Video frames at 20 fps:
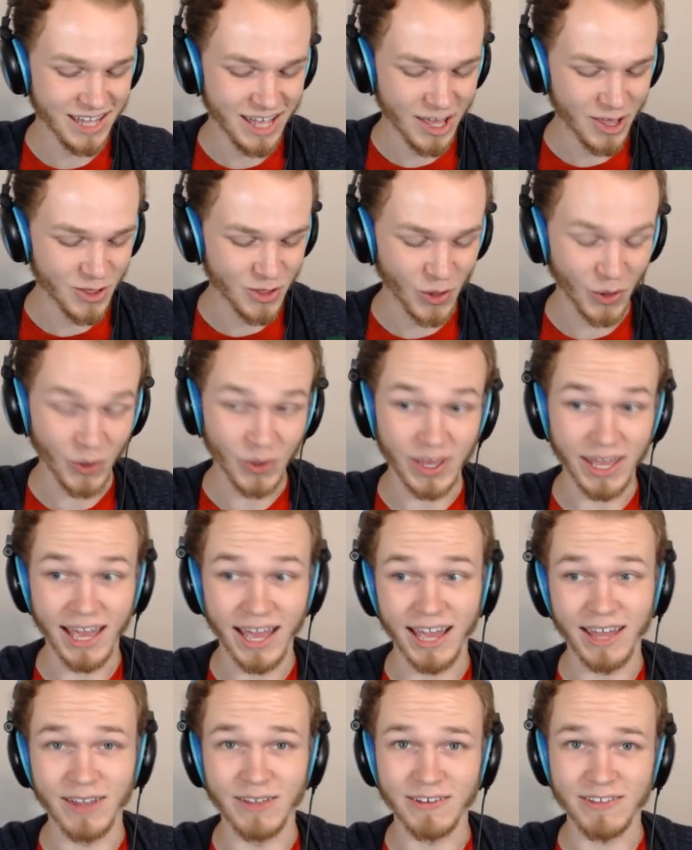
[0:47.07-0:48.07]
So yeah,
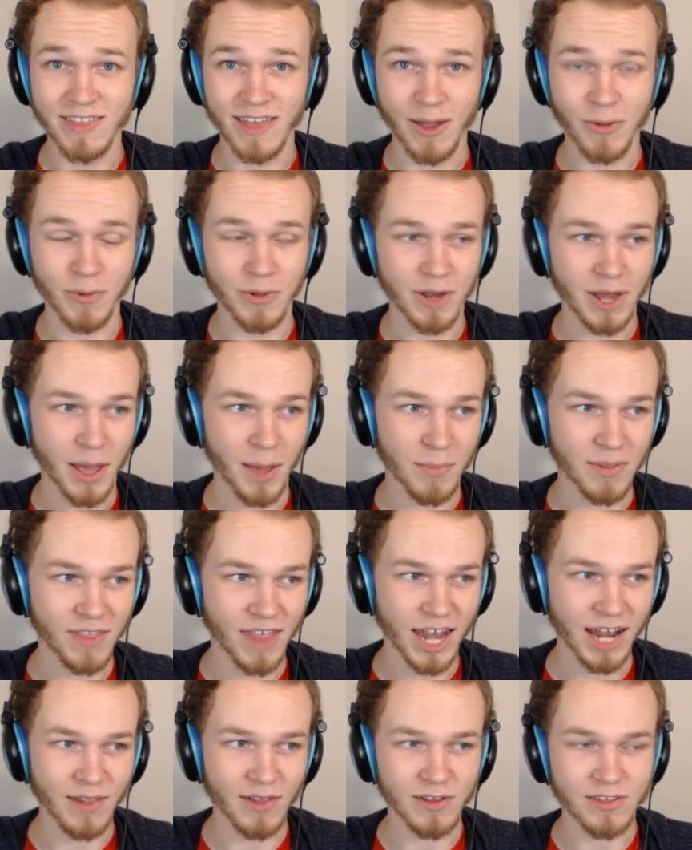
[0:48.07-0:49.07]
I looked that one up, and
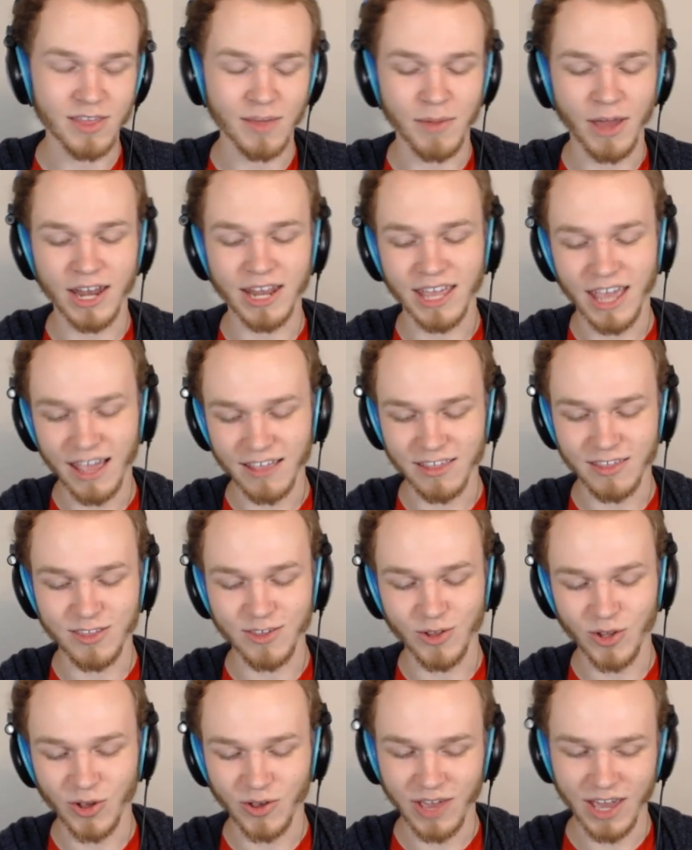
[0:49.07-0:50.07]
then I looked up how to get to
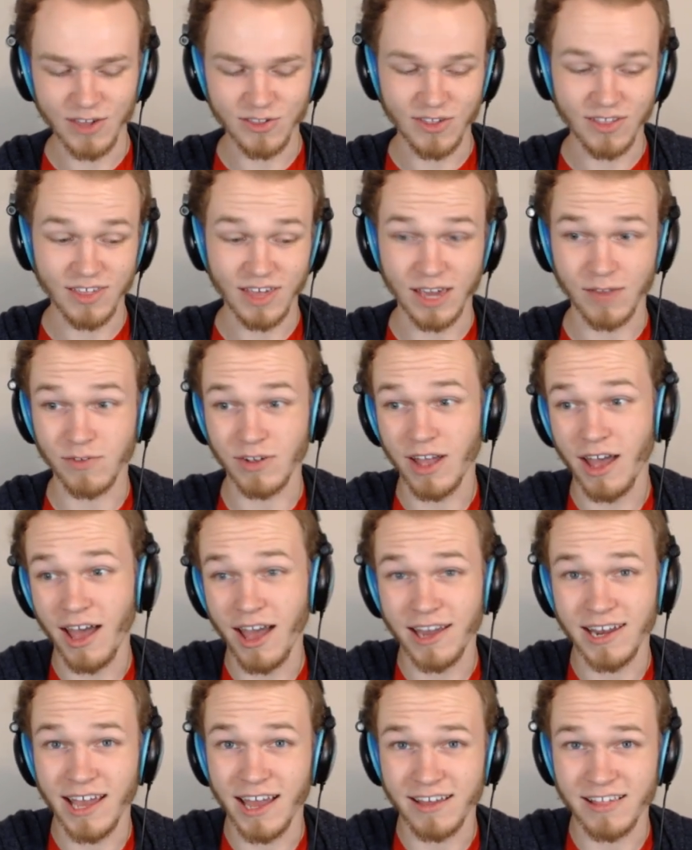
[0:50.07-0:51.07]
2 locations, like I forgot
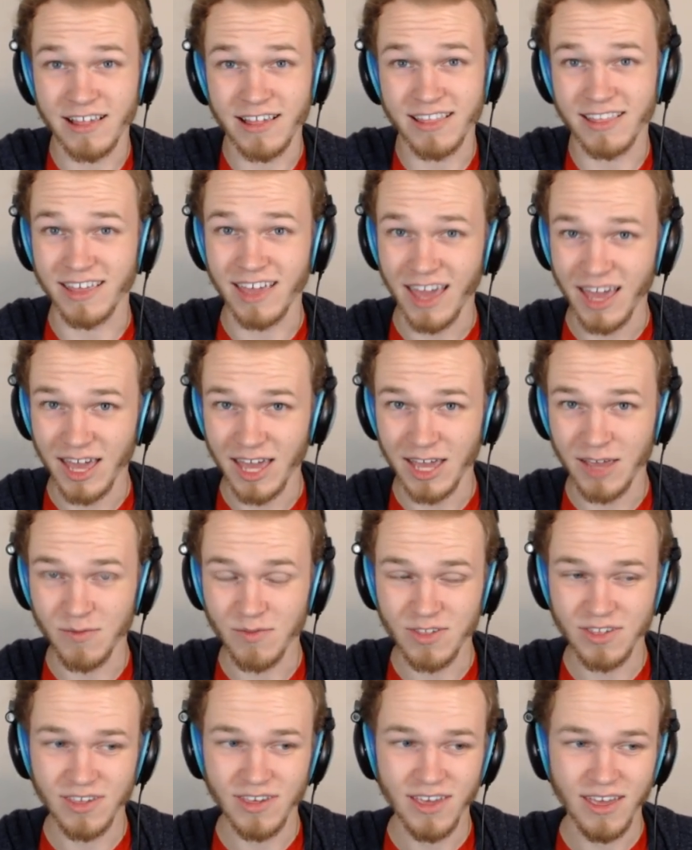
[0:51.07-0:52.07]
how to access the
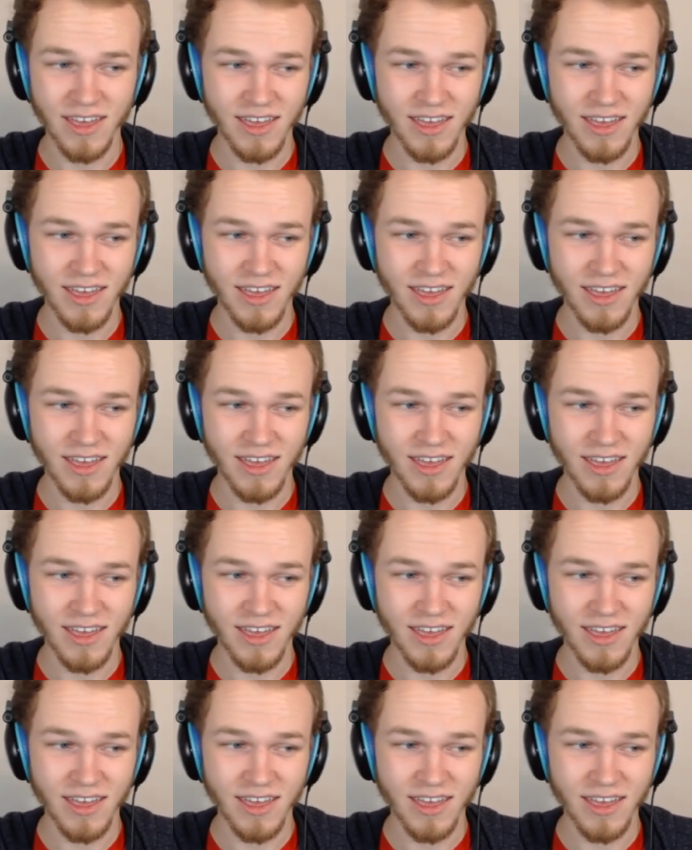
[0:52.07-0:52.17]
caves,